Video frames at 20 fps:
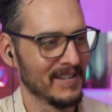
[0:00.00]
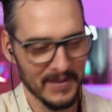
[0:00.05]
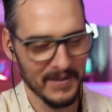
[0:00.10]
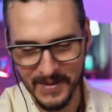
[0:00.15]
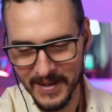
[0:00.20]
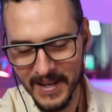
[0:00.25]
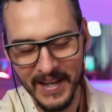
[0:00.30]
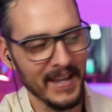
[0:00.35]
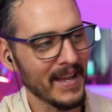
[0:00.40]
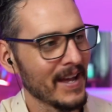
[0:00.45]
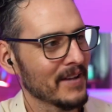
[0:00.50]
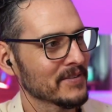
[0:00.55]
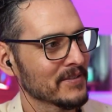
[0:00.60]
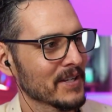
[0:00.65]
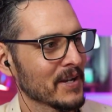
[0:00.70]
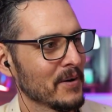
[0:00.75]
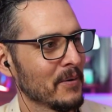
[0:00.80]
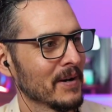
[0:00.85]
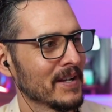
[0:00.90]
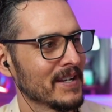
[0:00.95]
Hey, how's it
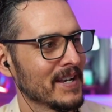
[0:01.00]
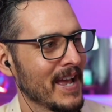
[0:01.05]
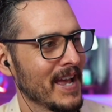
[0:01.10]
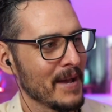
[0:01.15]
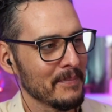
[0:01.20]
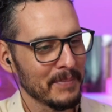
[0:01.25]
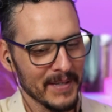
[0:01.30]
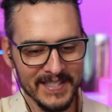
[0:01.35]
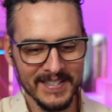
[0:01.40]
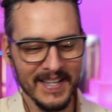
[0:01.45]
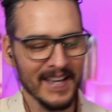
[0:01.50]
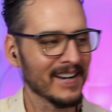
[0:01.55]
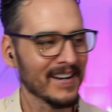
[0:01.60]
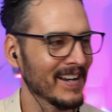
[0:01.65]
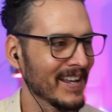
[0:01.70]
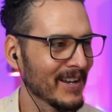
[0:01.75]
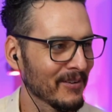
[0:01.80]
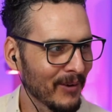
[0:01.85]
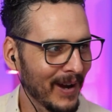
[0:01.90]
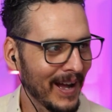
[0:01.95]
going? Happy
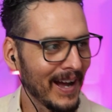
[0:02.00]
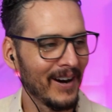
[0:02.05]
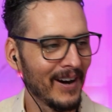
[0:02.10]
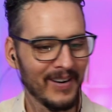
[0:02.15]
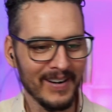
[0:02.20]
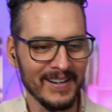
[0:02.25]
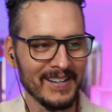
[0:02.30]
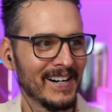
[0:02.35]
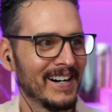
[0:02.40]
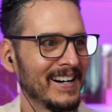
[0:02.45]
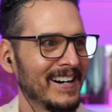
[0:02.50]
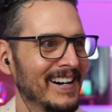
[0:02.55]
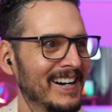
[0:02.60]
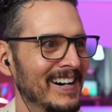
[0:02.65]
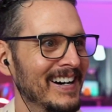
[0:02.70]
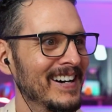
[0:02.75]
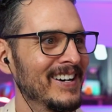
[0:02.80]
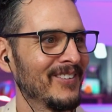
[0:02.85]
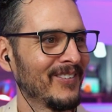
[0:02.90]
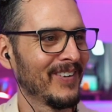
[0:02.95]
Saturday. Wow.
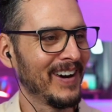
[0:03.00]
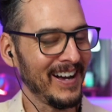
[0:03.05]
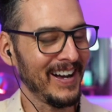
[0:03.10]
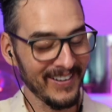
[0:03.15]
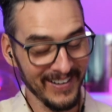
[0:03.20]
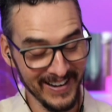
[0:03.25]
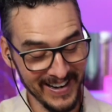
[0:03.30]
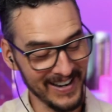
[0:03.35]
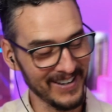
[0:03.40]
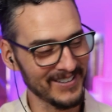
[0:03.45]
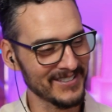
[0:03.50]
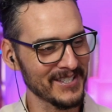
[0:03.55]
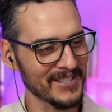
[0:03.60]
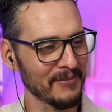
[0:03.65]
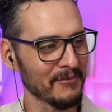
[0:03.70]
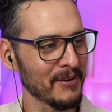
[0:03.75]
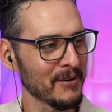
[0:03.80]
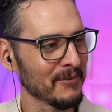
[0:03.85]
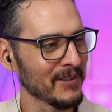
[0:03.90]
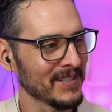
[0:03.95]
Wow. How's
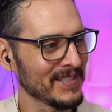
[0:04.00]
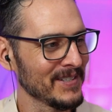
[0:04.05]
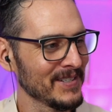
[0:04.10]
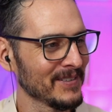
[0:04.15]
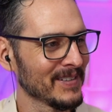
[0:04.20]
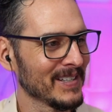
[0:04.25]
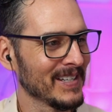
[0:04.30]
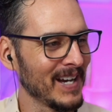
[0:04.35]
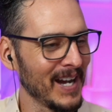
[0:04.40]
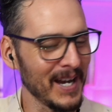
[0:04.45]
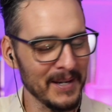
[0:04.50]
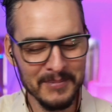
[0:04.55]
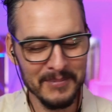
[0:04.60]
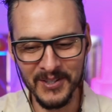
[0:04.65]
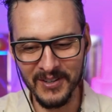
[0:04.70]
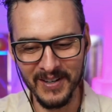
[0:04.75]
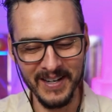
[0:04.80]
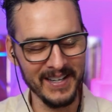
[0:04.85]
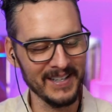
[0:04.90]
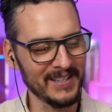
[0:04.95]
everyone doing? Hype
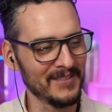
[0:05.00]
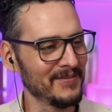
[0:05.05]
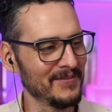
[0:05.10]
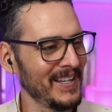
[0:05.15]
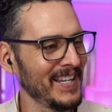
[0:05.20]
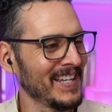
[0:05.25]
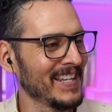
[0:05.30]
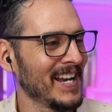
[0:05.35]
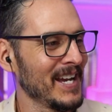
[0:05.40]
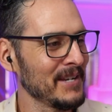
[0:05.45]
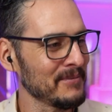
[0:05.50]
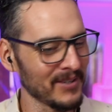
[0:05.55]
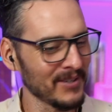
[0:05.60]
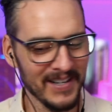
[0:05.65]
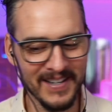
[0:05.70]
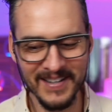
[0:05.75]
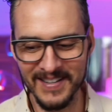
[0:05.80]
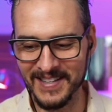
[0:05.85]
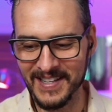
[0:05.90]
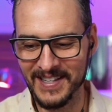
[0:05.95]
train. Man, hype
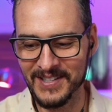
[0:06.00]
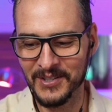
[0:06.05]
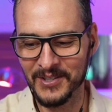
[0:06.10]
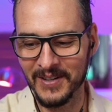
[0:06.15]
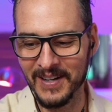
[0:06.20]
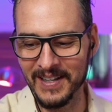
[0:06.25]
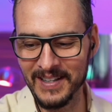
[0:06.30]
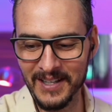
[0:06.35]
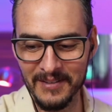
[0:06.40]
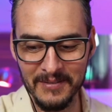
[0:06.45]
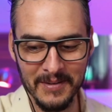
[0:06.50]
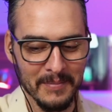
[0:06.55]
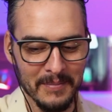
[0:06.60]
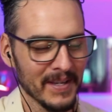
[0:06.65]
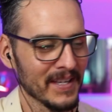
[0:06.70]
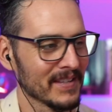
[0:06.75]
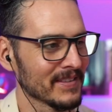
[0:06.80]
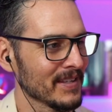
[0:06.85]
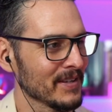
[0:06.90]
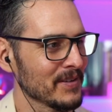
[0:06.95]
train on the intro. I love it,
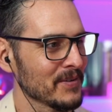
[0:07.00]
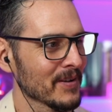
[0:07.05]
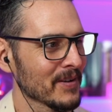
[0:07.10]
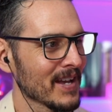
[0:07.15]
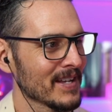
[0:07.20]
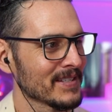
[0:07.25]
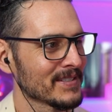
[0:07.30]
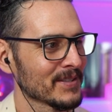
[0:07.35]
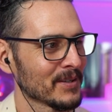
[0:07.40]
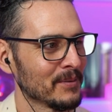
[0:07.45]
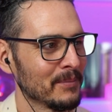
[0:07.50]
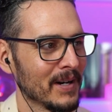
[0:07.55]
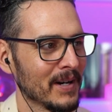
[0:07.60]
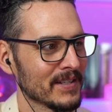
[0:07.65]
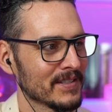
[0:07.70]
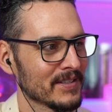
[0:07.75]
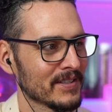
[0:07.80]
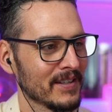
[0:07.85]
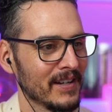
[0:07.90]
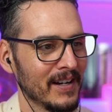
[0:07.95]
man. Thank you guys so
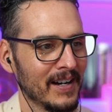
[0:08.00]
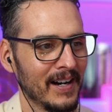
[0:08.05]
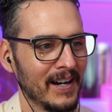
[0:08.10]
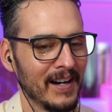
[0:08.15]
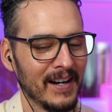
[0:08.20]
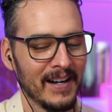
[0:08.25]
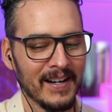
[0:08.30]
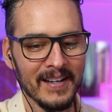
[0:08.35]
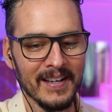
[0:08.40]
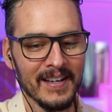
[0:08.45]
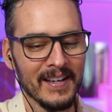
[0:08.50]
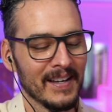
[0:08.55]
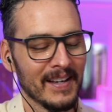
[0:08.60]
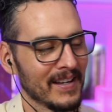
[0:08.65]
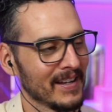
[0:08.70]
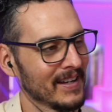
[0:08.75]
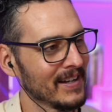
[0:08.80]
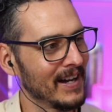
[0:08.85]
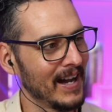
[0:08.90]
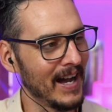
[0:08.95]
much.
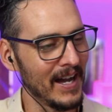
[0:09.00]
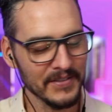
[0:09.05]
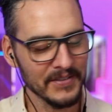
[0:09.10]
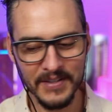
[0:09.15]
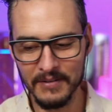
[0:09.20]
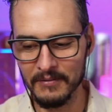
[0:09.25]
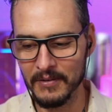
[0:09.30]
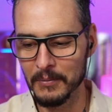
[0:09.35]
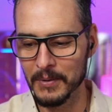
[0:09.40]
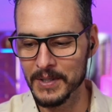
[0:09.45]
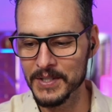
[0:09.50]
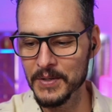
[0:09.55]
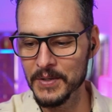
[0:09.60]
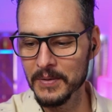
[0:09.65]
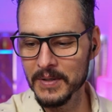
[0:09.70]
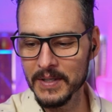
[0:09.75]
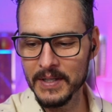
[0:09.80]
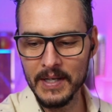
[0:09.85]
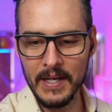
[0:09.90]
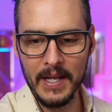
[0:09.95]
How's everyone
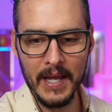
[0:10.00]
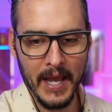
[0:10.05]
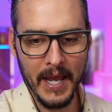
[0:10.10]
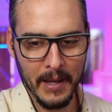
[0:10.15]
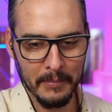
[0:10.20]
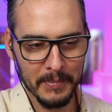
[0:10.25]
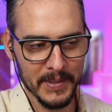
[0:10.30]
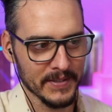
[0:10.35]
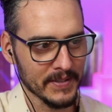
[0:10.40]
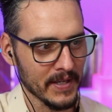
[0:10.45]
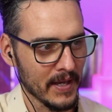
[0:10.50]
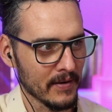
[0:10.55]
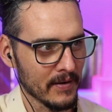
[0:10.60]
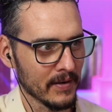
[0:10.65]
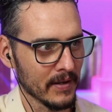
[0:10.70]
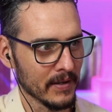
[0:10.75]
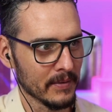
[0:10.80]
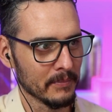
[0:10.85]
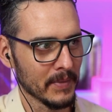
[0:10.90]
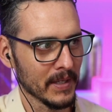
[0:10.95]
doing? Happy
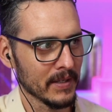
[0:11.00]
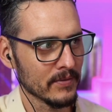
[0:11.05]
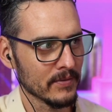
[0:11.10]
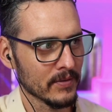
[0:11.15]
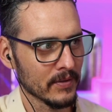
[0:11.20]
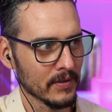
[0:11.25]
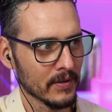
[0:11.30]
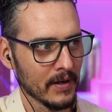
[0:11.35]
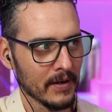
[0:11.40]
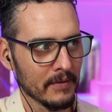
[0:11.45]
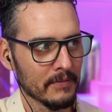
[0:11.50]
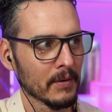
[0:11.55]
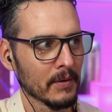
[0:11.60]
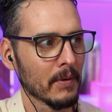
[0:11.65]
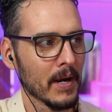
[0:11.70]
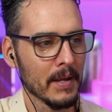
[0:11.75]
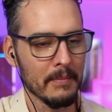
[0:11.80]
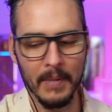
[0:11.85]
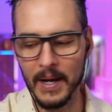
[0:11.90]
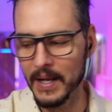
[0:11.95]
Saturday. Making sure I have the
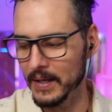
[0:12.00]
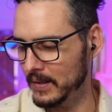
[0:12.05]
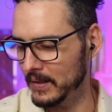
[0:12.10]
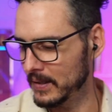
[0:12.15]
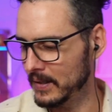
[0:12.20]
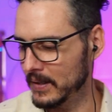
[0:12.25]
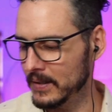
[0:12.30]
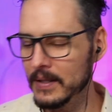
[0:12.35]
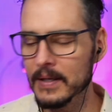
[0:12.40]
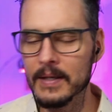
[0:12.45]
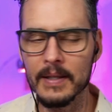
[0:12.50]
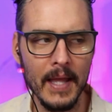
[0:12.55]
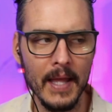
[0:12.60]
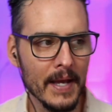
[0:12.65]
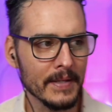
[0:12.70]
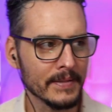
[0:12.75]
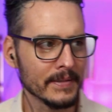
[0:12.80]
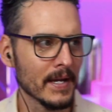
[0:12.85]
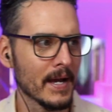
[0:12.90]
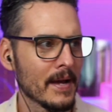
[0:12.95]
right mic on. I think
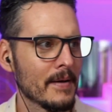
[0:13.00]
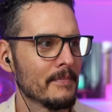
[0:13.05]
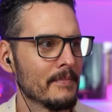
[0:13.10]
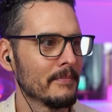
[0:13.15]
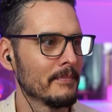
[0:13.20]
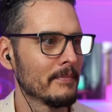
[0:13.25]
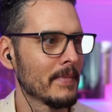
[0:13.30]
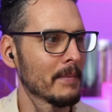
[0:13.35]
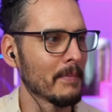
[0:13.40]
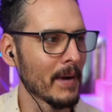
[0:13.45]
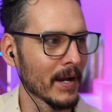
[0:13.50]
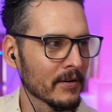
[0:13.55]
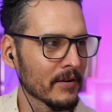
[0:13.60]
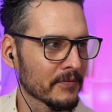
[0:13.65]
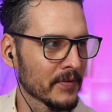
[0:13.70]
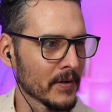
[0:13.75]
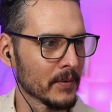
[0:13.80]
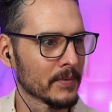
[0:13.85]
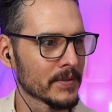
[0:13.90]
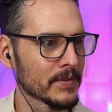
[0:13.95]
last time my
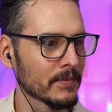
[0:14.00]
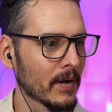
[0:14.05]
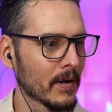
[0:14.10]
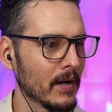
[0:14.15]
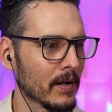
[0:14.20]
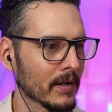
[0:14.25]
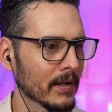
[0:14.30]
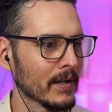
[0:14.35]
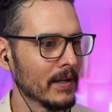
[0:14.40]
microphone was wrong.